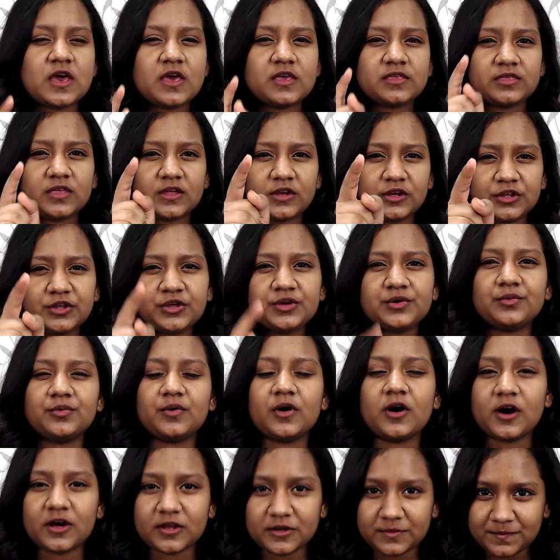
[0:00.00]
that you
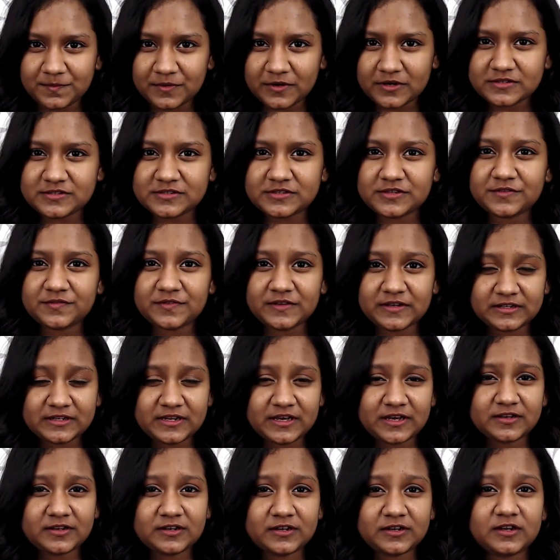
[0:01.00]
are a person of
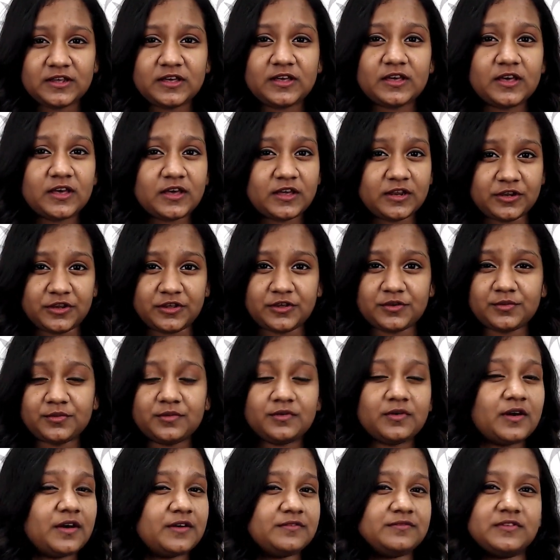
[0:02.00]
integrity and you
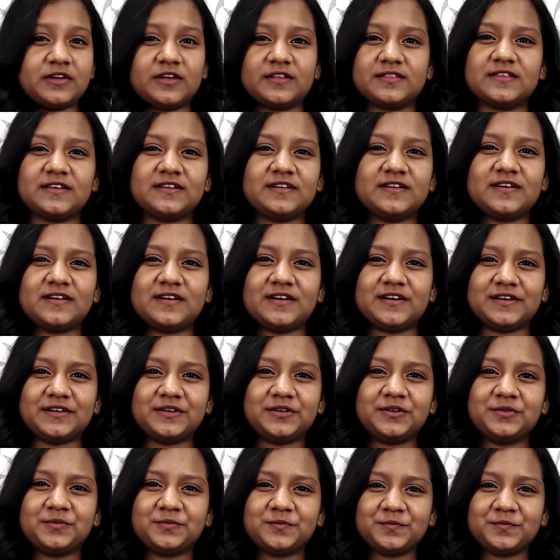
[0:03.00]
have nothing to hide.